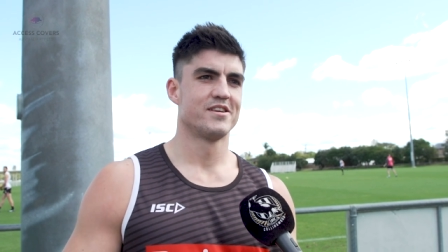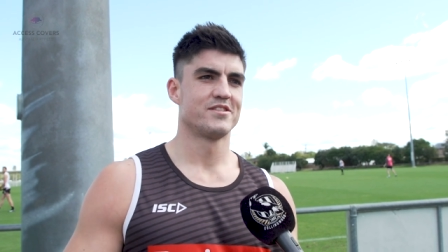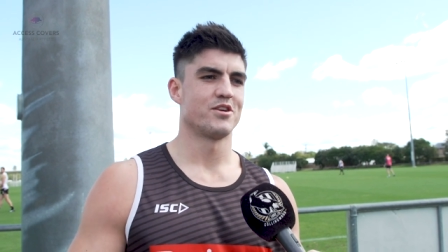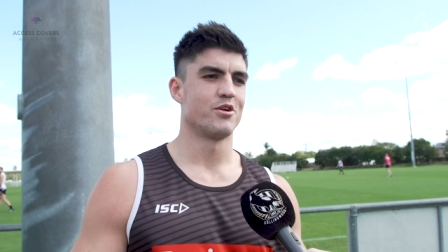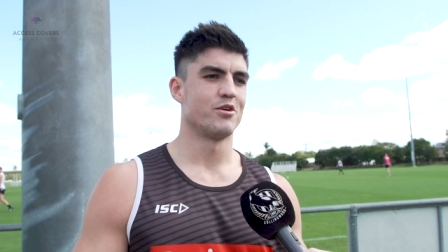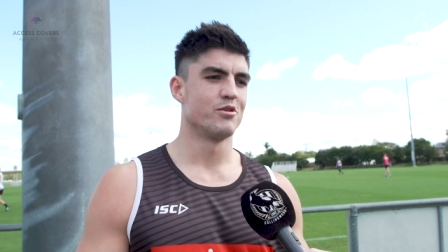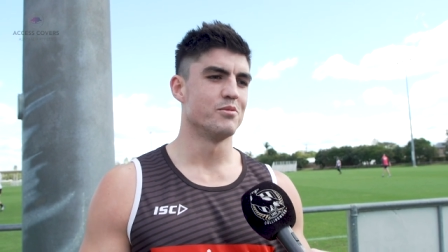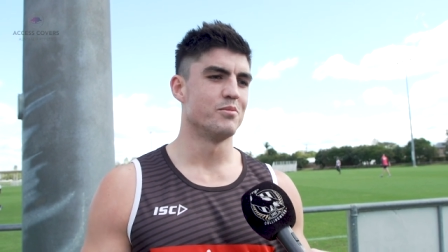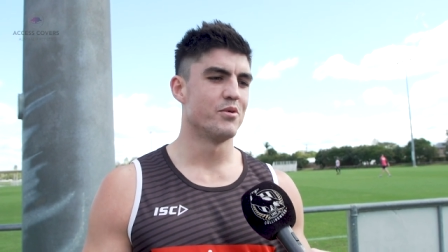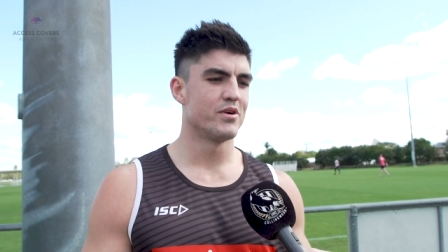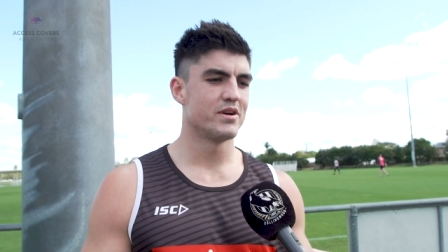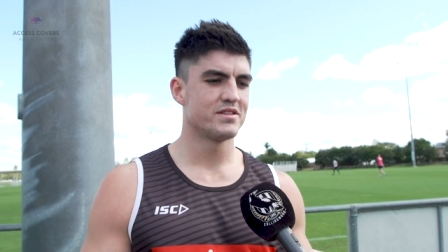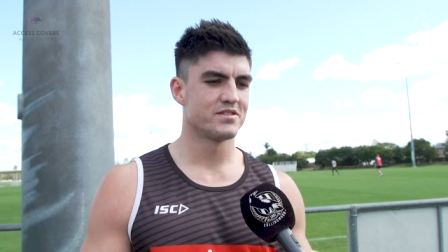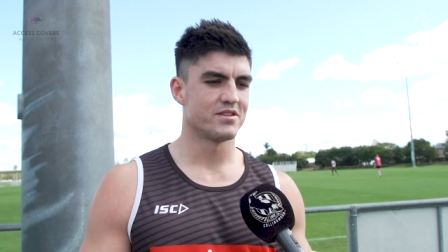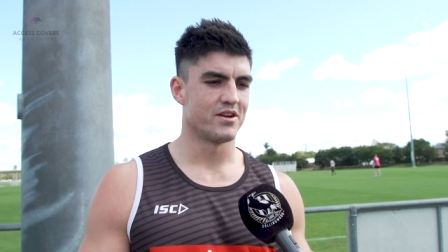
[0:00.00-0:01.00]
So are all the
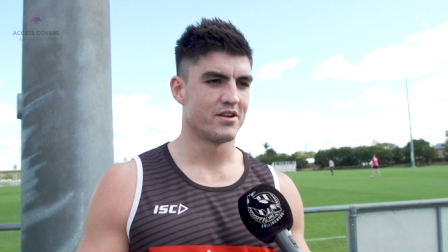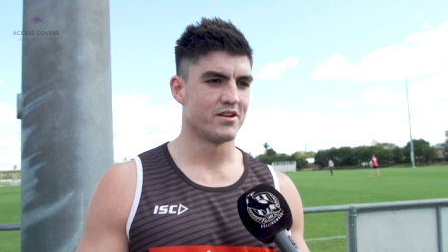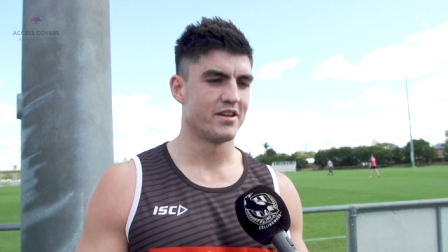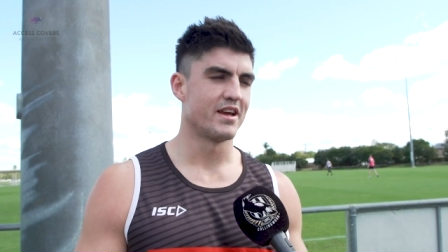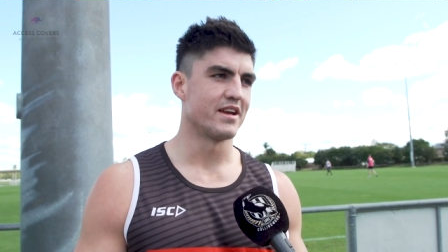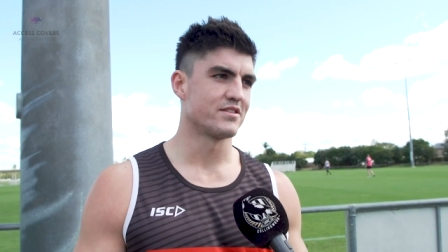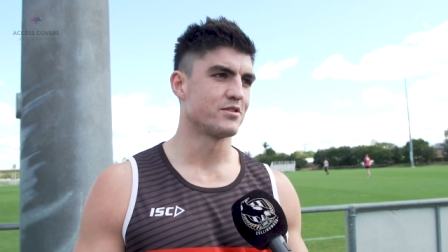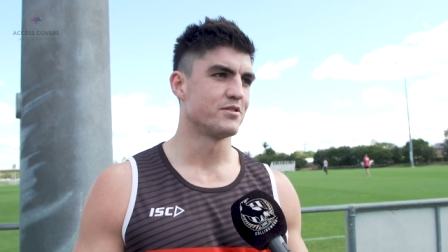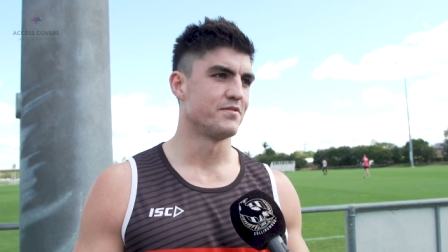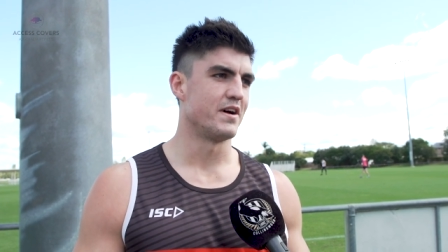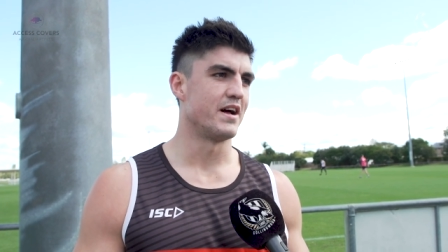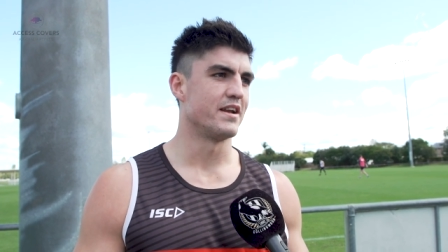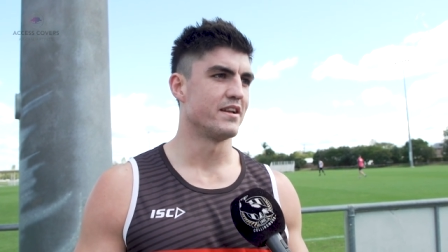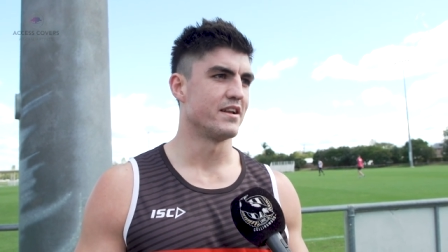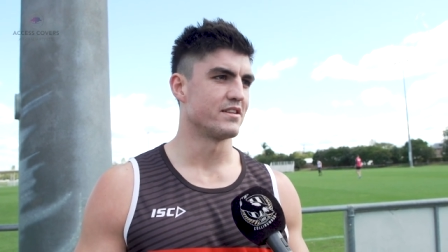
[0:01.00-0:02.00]
boys. So yeah, it's good
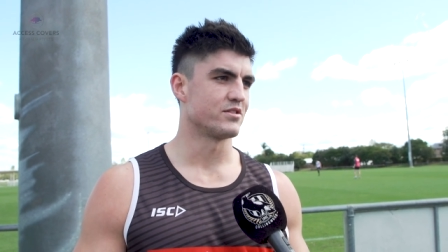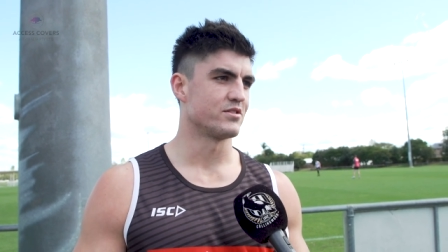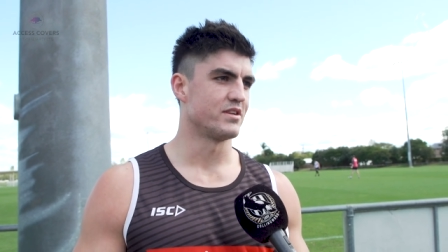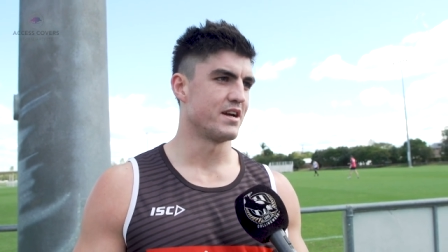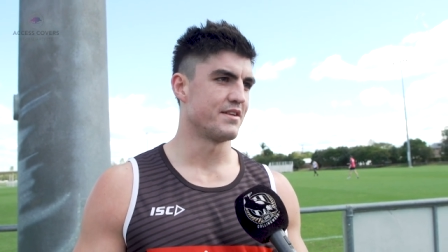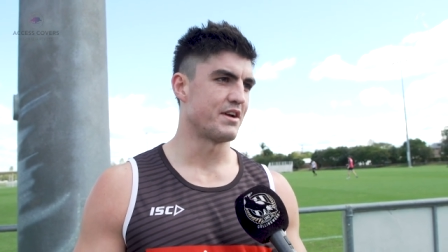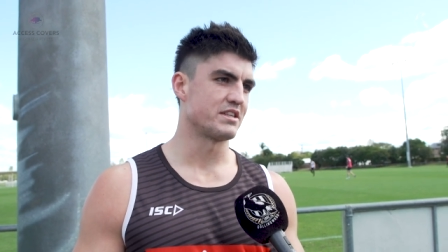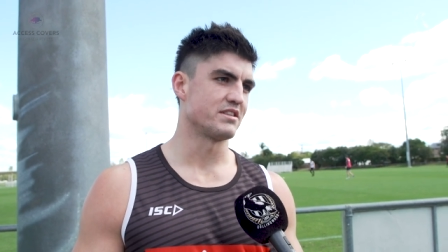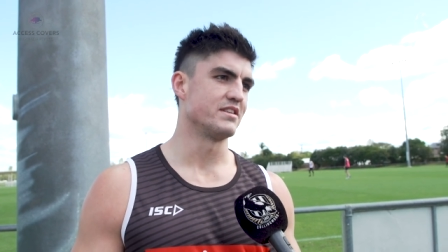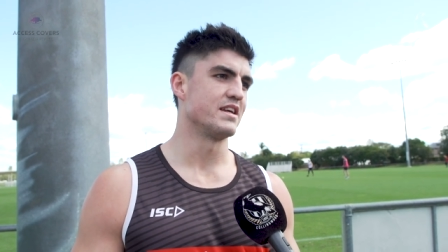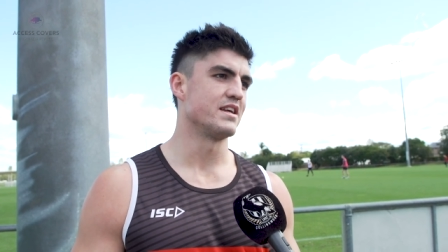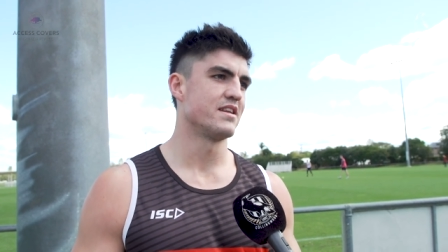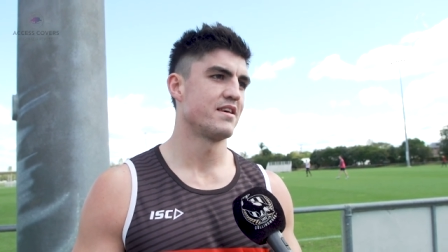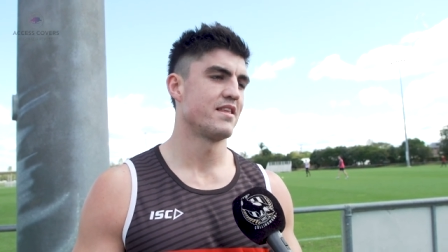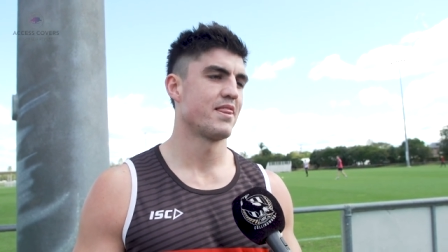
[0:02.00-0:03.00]
fun, and it's good to have Ashley
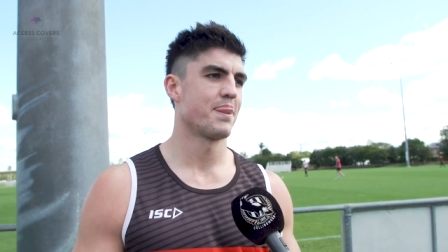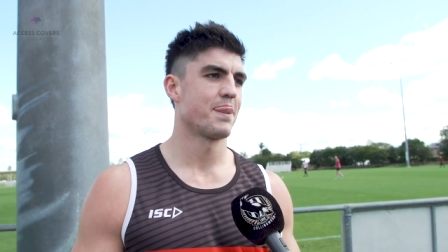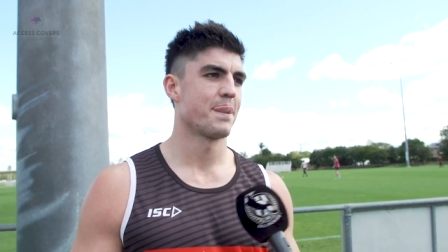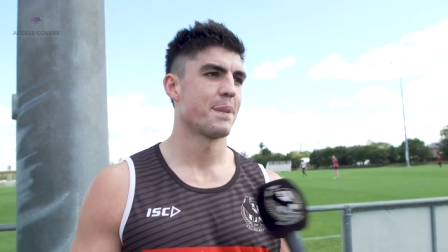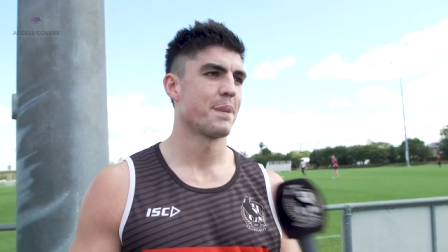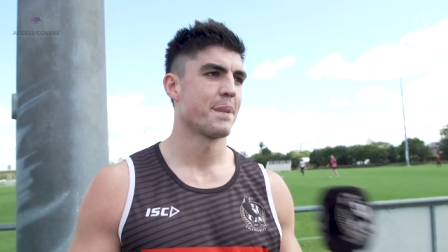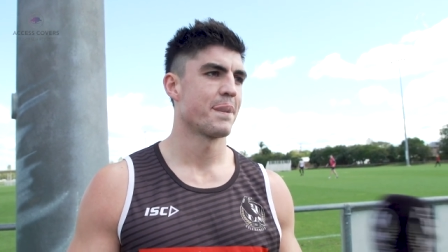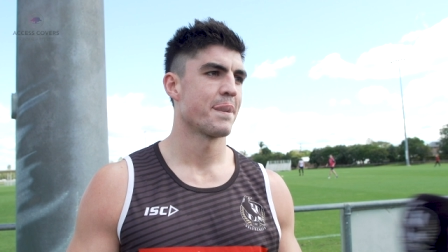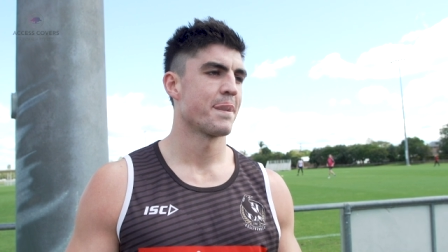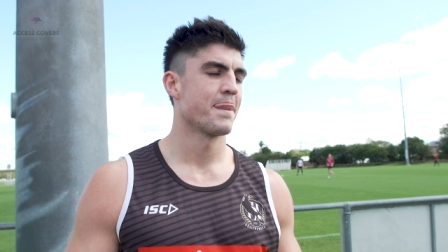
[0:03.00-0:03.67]
down. And